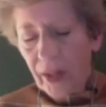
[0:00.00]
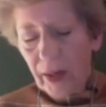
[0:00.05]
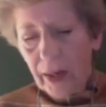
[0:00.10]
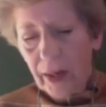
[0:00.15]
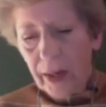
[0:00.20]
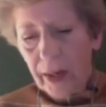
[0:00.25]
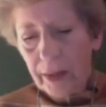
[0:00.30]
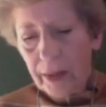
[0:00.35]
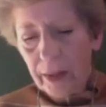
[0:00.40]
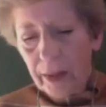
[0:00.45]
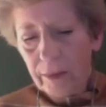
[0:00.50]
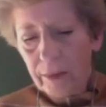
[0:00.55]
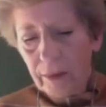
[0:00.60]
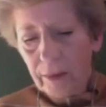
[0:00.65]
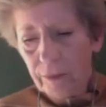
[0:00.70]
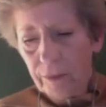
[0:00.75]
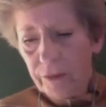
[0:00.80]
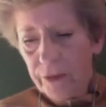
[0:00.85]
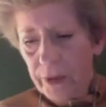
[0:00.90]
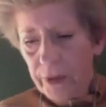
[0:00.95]
I
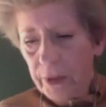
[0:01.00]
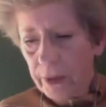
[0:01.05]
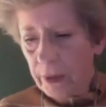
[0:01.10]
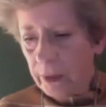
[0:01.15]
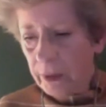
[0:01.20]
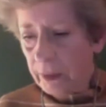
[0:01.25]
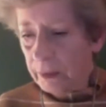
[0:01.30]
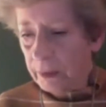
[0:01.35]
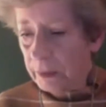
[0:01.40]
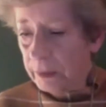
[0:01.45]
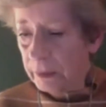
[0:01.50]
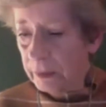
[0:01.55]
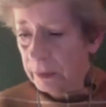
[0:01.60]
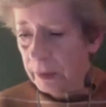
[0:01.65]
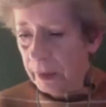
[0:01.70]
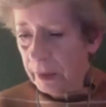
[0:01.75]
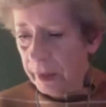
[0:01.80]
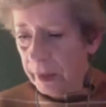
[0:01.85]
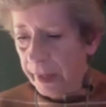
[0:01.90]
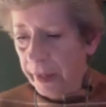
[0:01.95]
love the
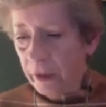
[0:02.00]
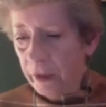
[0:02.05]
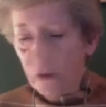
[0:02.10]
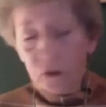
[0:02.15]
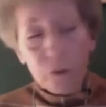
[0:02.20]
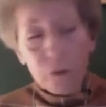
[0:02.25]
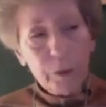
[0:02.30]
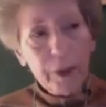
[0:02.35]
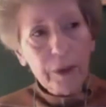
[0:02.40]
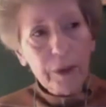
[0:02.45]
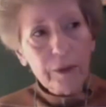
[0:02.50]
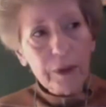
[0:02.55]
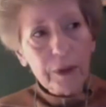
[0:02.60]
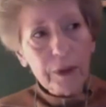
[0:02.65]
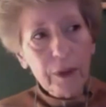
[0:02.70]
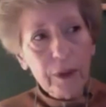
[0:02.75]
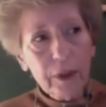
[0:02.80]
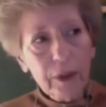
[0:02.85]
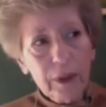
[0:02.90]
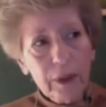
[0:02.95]
Alice
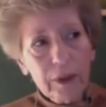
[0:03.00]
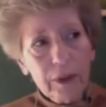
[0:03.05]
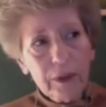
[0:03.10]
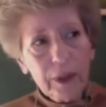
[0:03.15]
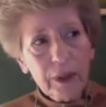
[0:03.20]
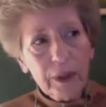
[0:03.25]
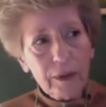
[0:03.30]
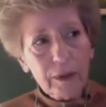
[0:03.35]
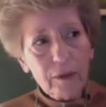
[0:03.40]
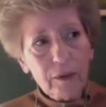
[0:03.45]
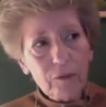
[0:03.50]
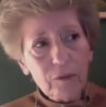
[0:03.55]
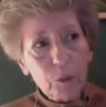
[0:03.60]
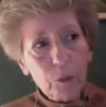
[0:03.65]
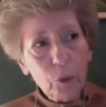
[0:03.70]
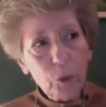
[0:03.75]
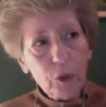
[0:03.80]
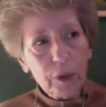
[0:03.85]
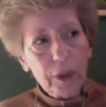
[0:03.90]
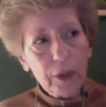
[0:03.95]
Bailey title of
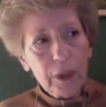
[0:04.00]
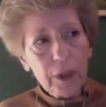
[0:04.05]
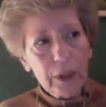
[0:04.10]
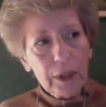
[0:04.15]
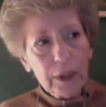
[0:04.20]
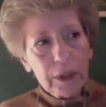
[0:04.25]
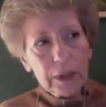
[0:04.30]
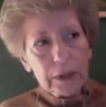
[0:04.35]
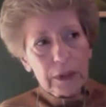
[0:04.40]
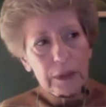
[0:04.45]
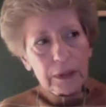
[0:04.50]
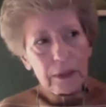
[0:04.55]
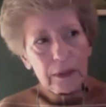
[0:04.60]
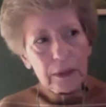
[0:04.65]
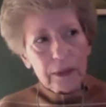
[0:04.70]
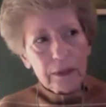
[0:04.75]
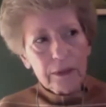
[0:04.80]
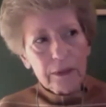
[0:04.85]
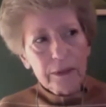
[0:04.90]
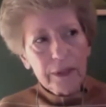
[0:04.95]
the book,
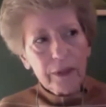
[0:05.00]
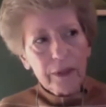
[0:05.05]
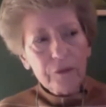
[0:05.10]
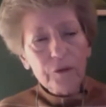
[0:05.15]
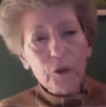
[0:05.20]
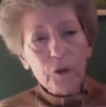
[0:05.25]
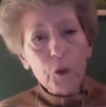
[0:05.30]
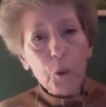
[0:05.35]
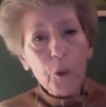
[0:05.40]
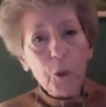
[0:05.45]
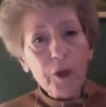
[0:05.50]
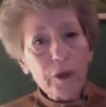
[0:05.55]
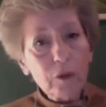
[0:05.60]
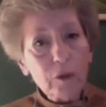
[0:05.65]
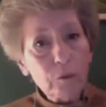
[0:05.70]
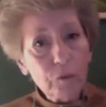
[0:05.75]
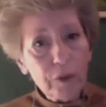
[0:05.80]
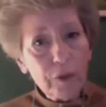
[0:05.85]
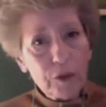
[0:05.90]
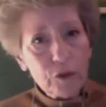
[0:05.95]
Death, the Great
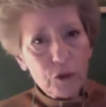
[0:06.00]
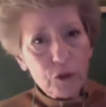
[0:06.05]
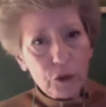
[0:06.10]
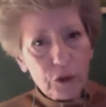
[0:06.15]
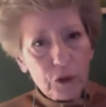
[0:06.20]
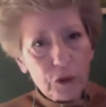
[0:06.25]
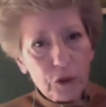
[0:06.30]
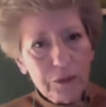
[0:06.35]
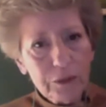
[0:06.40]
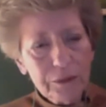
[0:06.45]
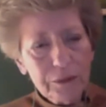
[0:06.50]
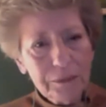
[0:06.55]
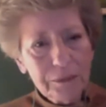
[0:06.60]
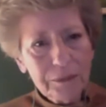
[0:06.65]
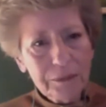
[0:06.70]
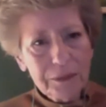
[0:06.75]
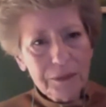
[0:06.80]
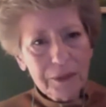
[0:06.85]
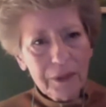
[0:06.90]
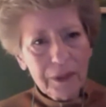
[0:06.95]
Adventure.
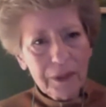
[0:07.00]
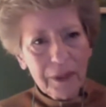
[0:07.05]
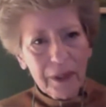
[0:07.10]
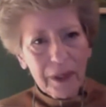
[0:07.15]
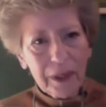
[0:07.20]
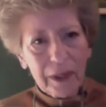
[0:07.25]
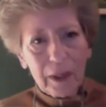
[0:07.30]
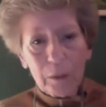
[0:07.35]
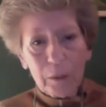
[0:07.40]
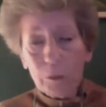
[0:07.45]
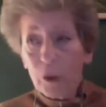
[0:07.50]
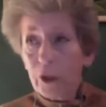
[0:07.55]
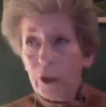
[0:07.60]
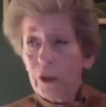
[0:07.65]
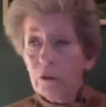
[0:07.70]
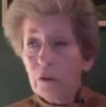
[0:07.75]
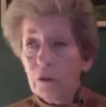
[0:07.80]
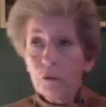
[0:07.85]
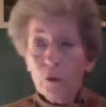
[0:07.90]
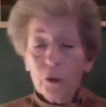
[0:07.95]
And I'm
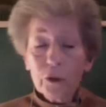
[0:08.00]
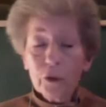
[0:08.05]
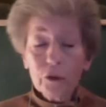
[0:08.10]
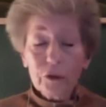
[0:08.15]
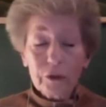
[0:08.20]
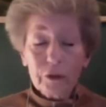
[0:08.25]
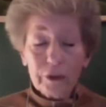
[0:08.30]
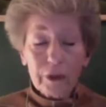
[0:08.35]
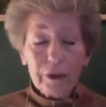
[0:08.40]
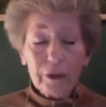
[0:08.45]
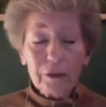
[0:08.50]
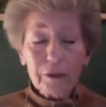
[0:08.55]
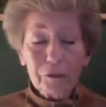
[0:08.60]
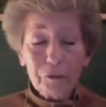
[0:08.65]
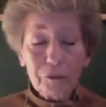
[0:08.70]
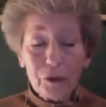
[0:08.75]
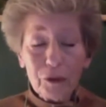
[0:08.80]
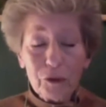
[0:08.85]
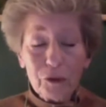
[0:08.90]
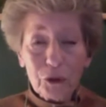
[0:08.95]
looking forward to that
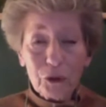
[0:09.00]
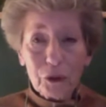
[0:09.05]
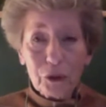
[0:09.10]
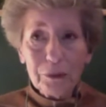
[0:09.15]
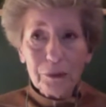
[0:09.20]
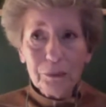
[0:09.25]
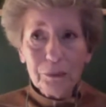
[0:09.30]
adventure.